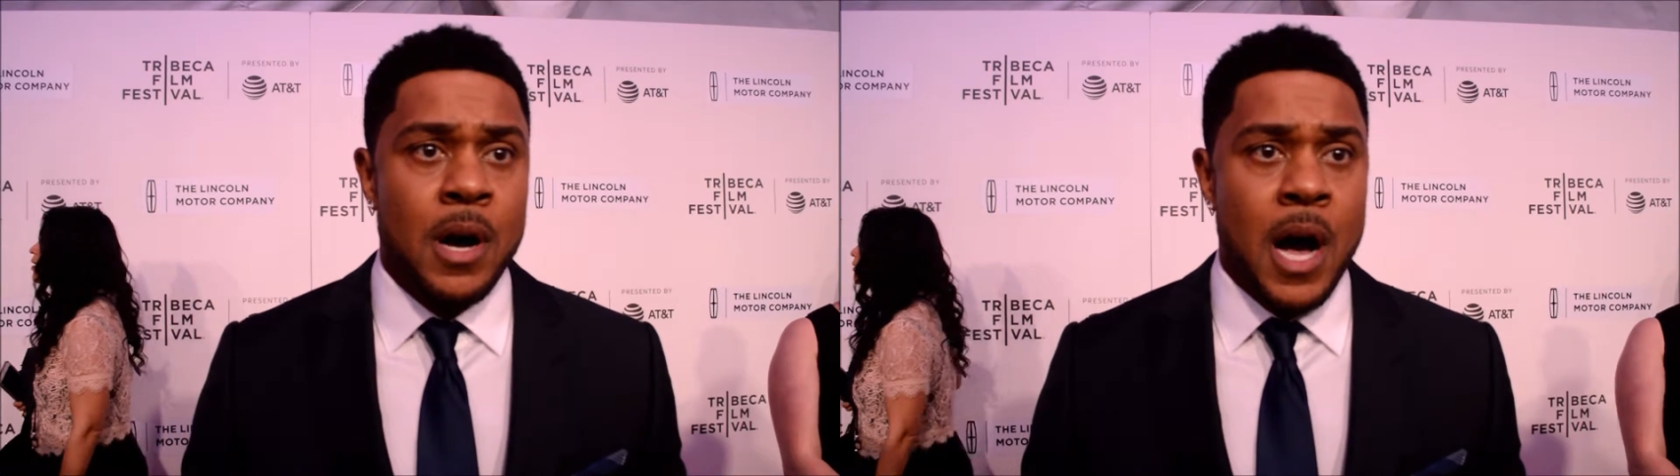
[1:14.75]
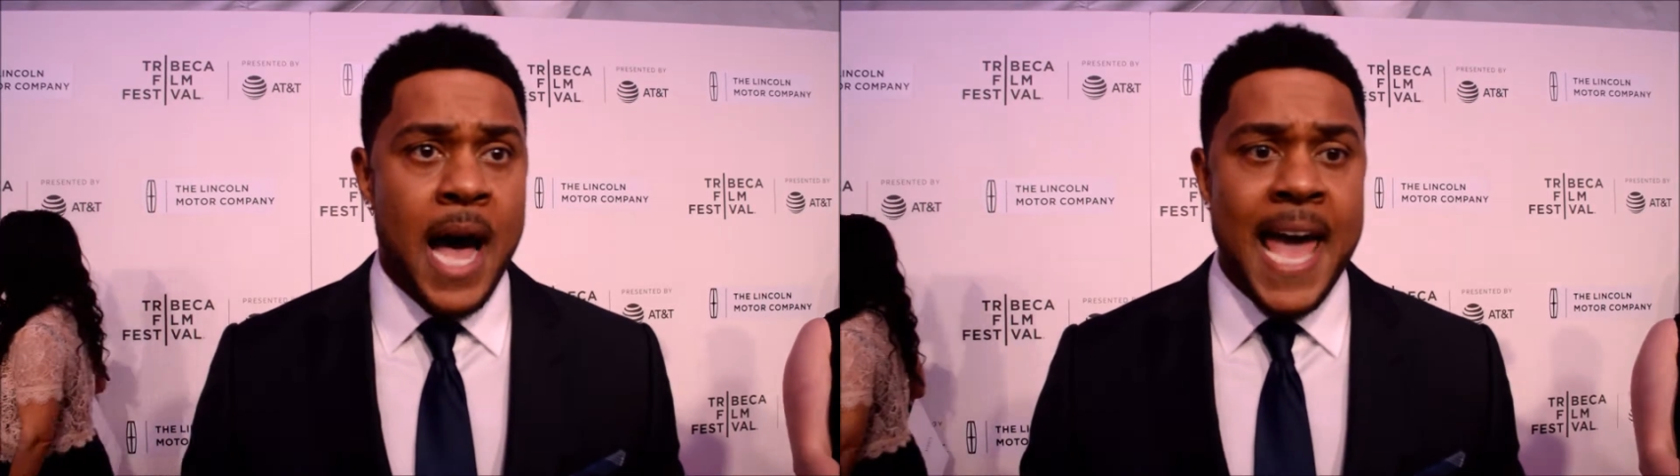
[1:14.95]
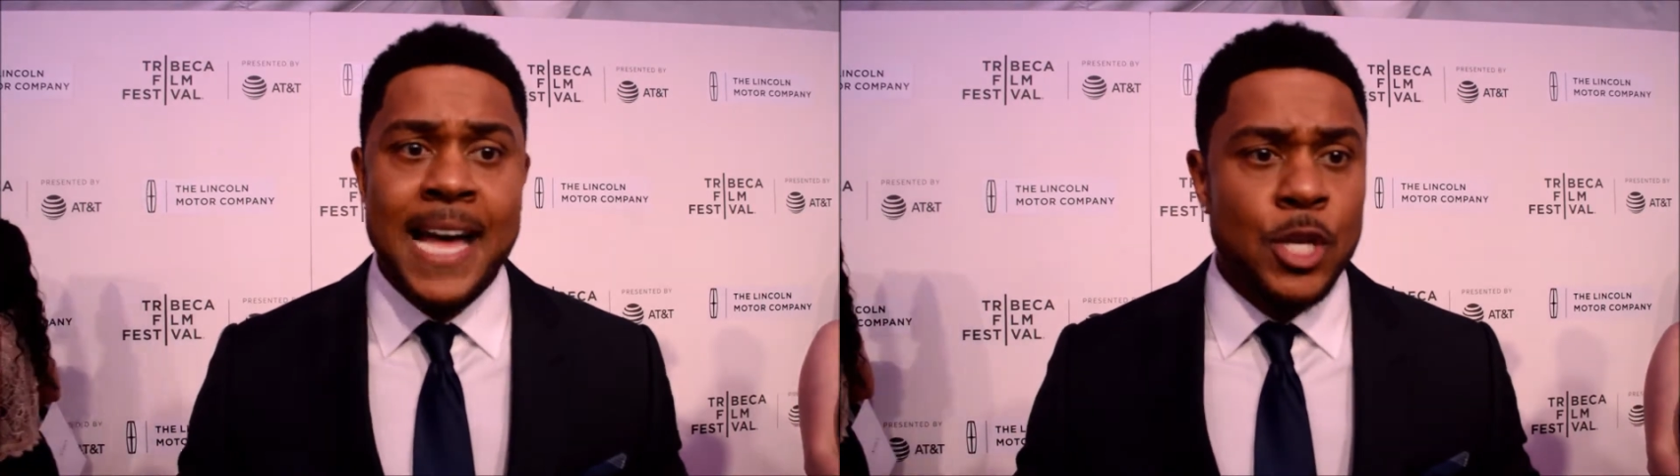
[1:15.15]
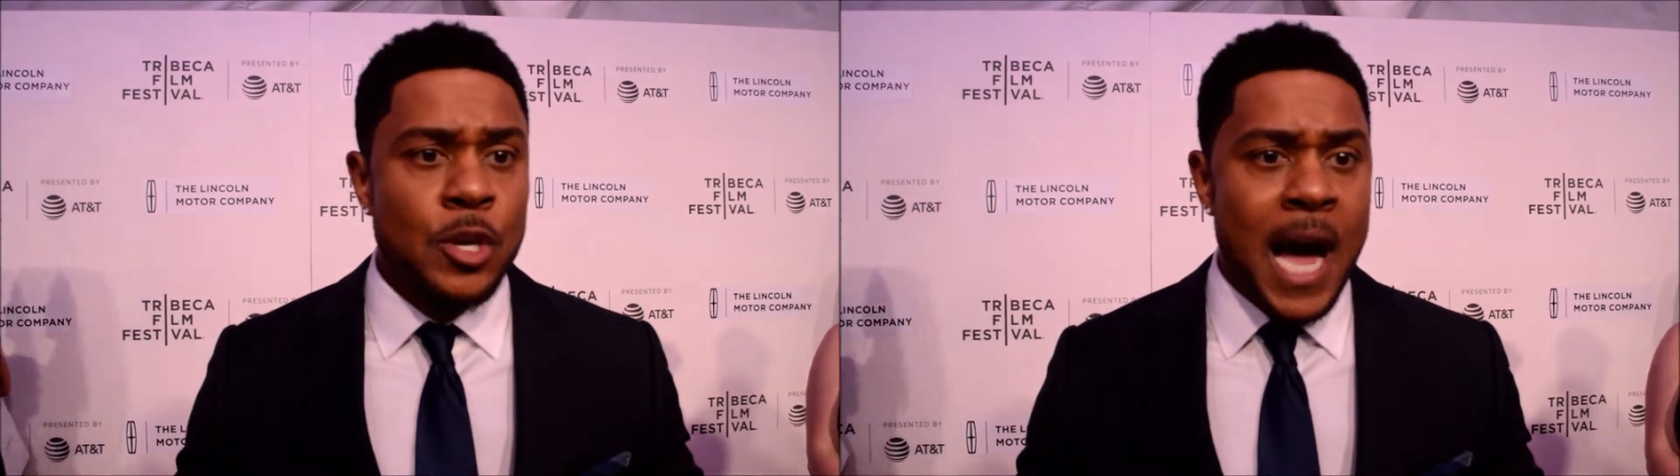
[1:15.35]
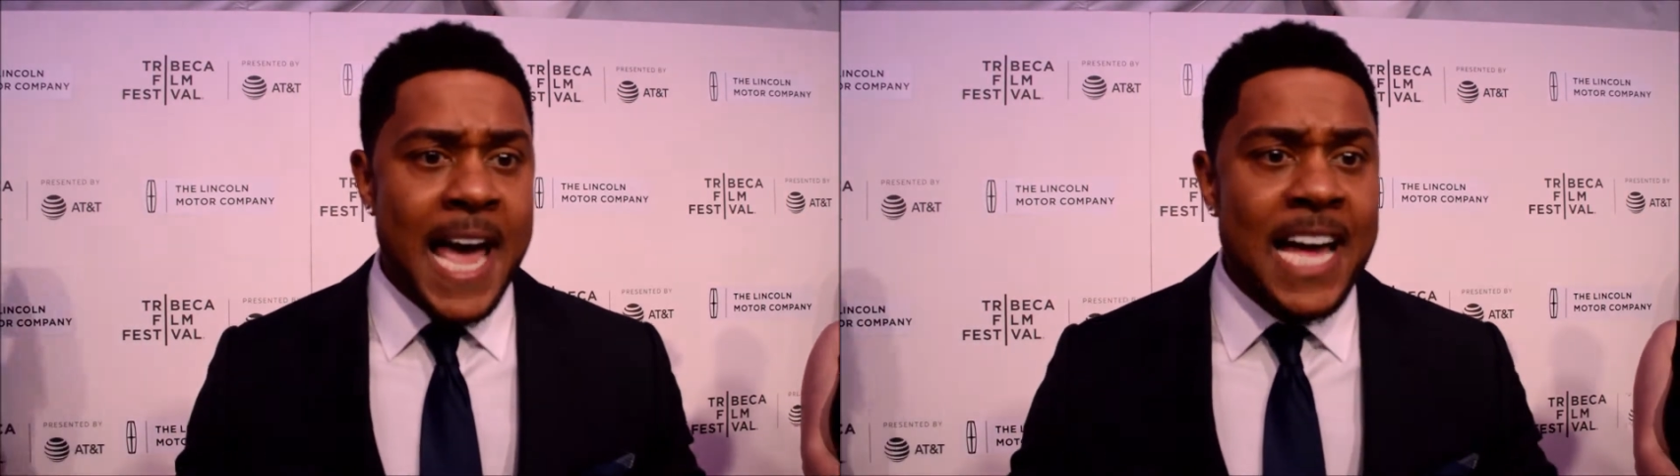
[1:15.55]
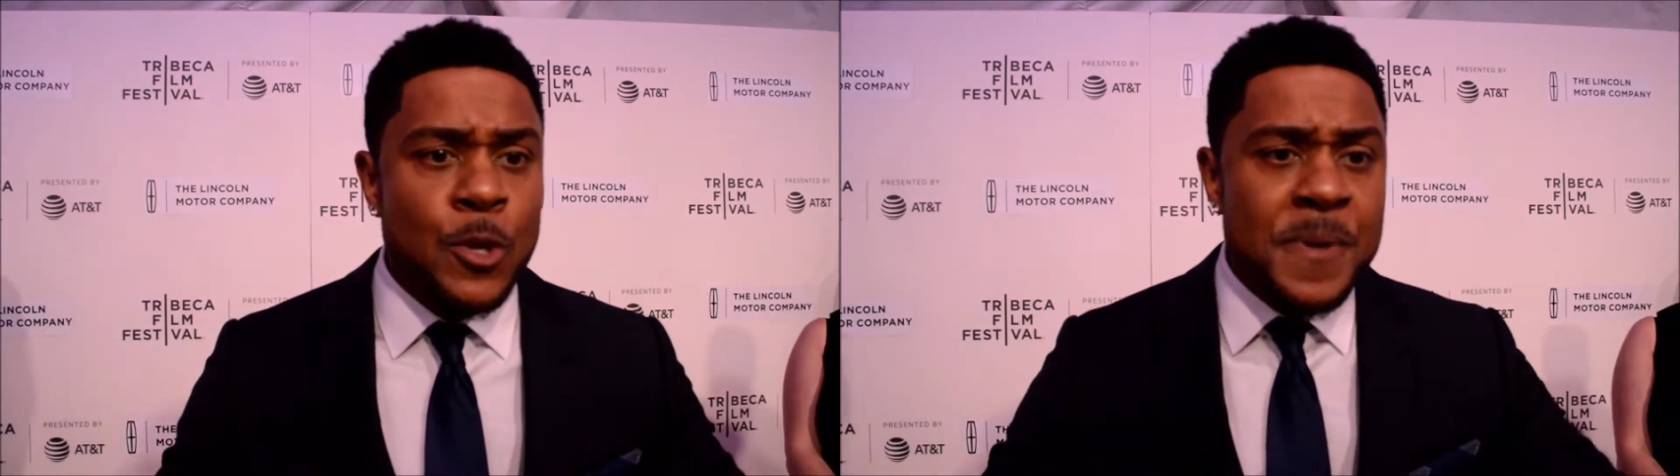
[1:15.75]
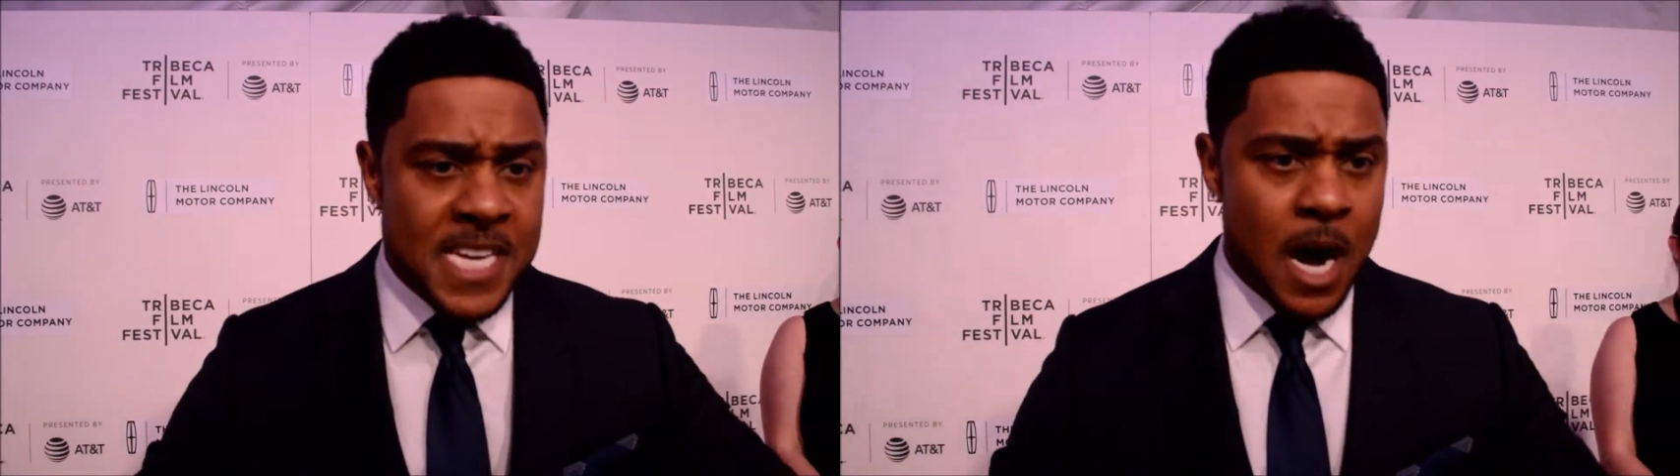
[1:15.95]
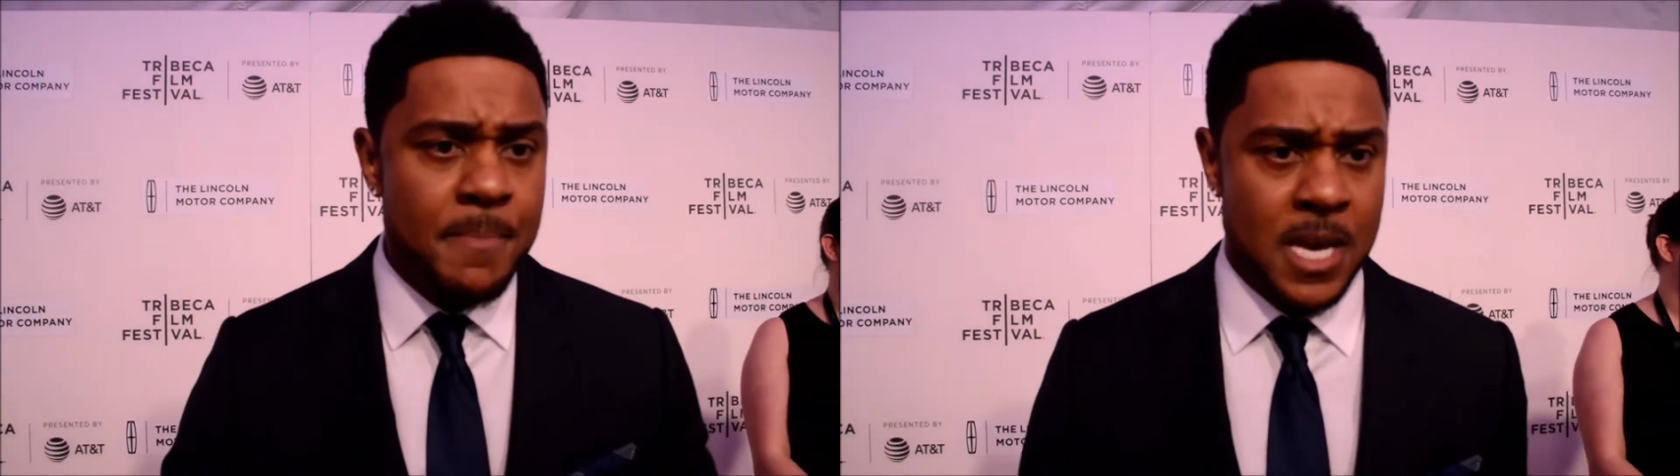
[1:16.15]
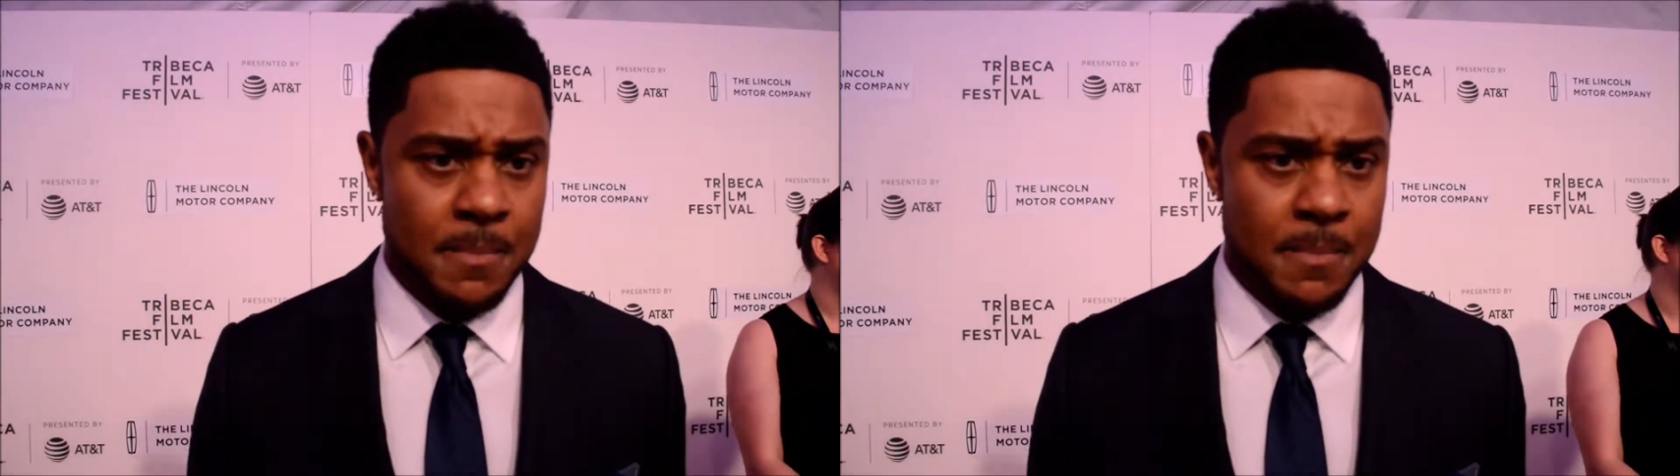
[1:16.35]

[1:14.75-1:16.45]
I had to become him.